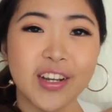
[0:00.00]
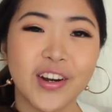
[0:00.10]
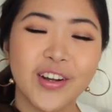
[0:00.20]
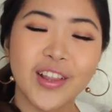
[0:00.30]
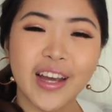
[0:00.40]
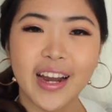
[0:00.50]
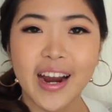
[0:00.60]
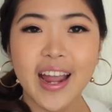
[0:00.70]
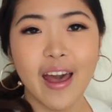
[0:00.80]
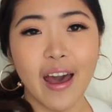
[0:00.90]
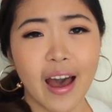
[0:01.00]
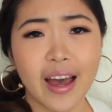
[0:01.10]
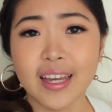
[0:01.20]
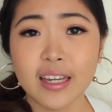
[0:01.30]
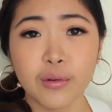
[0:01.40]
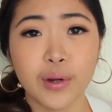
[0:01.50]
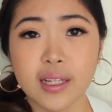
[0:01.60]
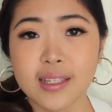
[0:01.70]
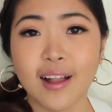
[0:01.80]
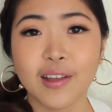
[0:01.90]
this curler. I can't
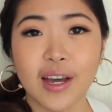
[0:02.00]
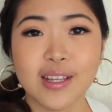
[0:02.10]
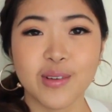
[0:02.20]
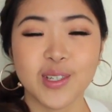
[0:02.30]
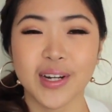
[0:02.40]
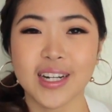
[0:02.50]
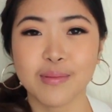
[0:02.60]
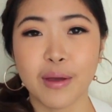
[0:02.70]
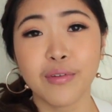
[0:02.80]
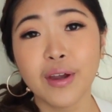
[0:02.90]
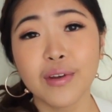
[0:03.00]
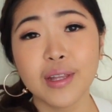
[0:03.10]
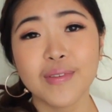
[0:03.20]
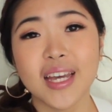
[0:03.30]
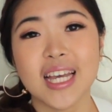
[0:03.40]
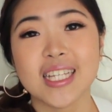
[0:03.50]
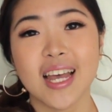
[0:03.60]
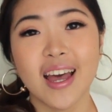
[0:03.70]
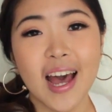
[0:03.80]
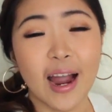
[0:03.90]
really tell you guys which one is my favorite because
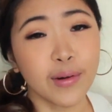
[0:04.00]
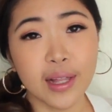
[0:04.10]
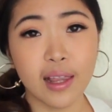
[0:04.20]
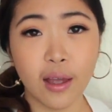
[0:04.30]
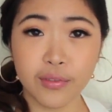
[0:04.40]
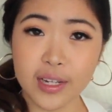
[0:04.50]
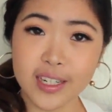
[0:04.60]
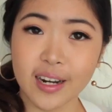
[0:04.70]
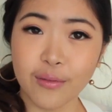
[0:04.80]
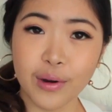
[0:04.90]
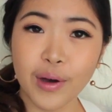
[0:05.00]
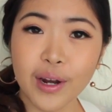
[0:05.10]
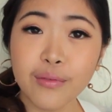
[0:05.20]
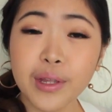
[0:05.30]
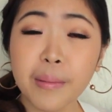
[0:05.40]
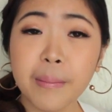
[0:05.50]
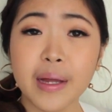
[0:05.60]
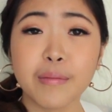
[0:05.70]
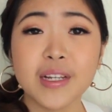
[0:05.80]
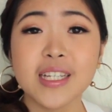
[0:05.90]
I really love each and every one of them.
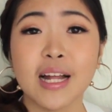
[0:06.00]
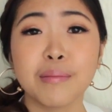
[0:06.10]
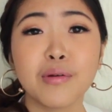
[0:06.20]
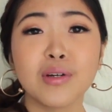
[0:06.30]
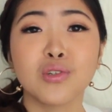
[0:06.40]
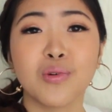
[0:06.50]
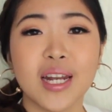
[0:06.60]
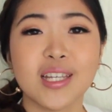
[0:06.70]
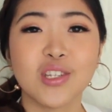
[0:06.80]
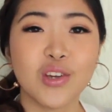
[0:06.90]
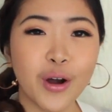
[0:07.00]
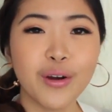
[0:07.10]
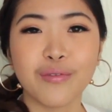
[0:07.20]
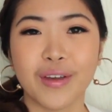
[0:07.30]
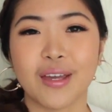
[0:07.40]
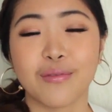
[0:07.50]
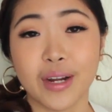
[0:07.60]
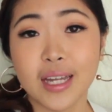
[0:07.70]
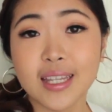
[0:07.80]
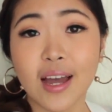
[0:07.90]
But please tell me which one is your
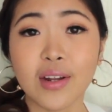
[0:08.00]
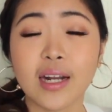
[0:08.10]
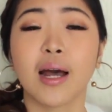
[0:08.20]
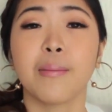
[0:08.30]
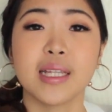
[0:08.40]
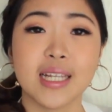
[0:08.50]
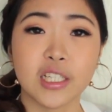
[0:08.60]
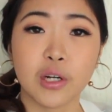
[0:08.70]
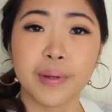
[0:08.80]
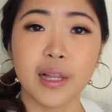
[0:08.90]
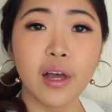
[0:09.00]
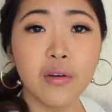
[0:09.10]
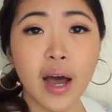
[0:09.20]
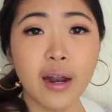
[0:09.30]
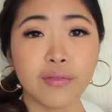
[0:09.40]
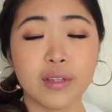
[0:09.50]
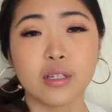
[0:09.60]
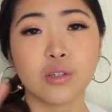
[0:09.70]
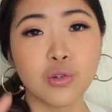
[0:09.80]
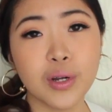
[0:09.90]
favorite down in the comment section below out of
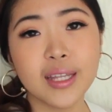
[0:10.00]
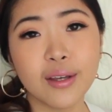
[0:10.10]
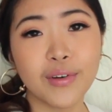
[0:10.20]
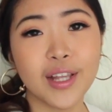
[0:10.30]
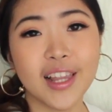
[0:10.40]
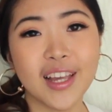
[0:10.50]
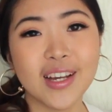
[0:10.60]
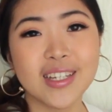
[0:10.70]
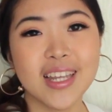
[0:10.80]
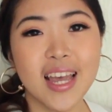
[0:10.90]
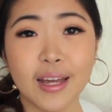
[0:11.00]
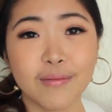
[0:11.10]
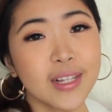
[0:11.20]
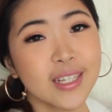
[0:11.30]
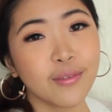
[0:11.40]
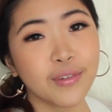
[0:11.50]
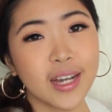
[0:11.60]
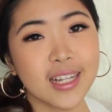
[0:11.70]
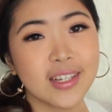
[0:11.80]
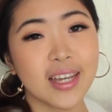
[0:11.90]
these three different looks. And please don't
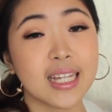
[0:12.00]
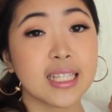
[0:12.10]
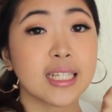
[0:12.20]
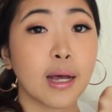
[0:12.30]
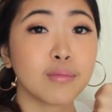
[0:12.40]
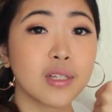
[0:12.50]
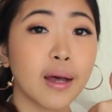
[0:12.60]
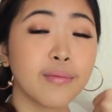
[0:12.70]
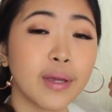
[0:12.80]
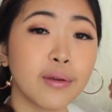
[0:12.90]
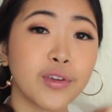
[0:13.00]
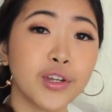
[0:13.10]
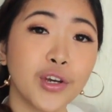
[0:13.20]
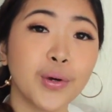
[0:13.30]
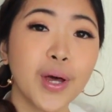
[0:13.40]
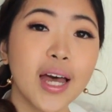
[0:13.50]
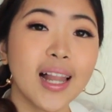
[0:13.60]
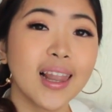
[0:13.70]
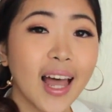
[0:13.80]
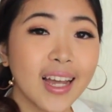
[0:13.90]
forget to hit the thumbs up if you do
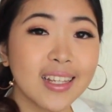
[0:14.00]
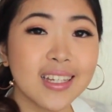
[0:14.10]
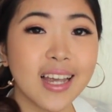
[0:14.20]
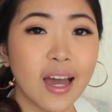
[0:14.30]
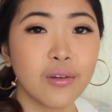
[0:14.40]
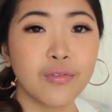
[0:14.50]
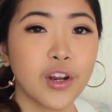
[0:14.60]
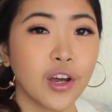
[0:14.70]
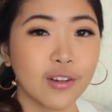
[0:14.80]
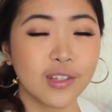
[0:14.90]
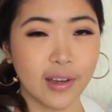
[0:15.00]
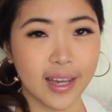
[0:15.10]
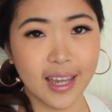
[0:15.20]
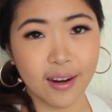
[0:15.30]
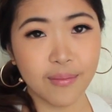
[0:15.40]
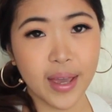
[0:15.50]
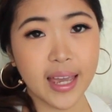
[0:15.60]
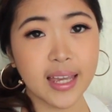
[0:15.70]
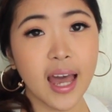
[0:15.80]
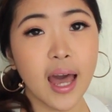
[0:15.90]
like this kind of video so I can
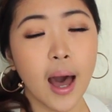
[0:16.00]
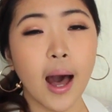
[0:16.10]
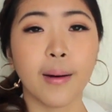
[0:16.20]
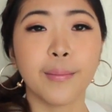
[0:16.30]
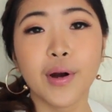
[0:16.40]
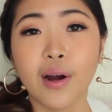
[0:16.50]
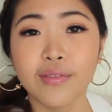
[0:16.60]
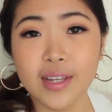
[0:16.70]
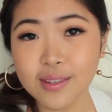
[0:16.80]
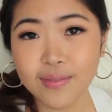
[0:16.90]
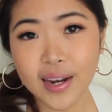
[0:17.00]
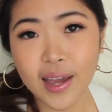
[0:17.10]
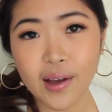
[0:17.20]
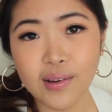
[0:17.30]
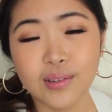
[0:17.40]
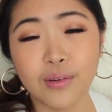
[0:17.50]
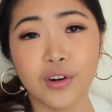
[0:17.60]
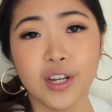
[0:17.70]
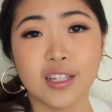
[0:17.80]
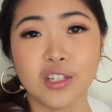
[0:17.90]
make more of this video. Don't
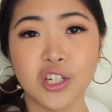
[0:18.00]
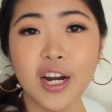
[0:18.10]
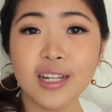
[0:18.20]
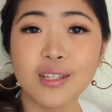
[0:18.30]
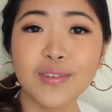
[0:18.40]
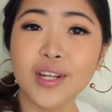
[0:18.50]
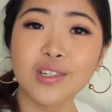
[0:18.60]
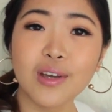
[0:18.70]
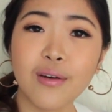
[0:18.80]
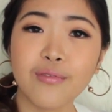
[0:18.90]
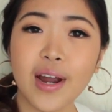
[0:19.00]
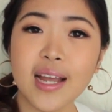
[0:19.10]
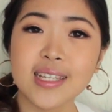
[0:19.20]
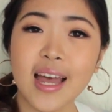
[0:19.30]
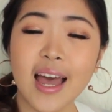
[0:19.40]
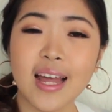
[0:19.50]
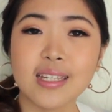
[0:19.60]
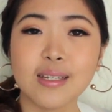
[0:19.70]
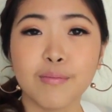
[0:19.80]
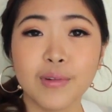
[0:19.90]
forget to share this video to your friends. And
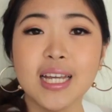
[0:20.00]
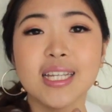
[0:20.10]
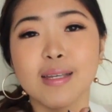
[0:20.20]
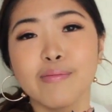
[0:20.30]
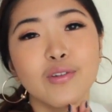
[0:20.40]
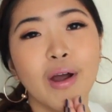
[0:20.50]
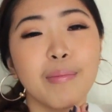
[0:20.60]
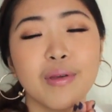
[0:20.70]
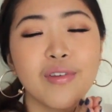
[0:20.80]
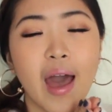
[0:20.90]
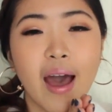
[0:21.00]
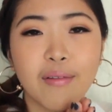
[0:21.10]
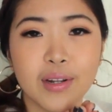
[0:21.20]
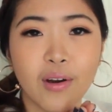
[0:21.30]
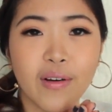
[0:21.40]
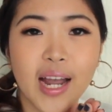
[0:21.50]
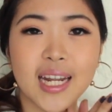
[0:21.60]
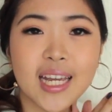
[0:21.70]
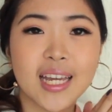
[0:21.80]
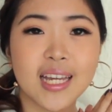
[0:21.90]
please subscribe if you haven't
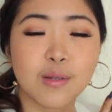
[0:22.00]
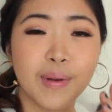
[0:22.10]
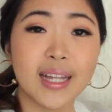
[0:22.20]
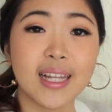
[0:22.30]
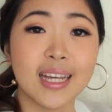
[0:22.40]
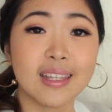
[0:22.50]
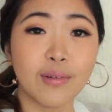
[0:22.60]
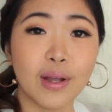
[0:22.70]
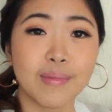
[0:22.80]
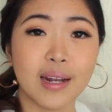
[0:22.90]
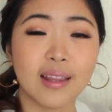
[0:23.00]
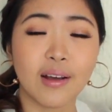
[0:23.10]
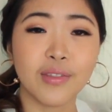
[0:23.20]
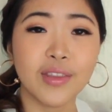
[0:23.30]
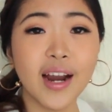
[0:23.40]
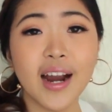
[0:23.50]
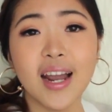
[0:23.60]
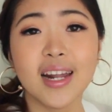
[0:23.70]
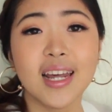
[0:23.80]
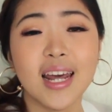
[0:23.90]
already. It's by clicking the red button down there
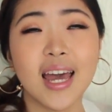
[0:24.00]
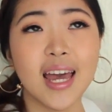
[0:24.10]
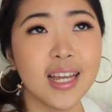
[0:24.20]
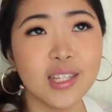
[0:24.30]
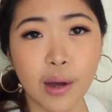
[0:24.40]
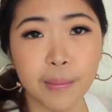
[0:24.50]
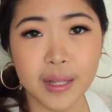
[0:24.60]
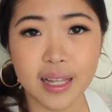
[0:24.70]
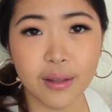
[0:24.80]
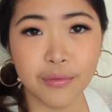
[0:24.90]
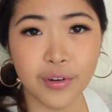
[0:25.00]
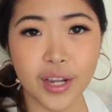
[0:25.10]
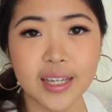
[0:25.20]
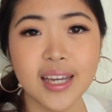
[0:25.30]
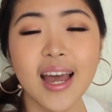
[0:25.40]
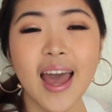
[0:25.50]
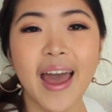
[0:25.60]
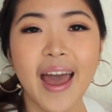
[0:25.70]
and it is completely free.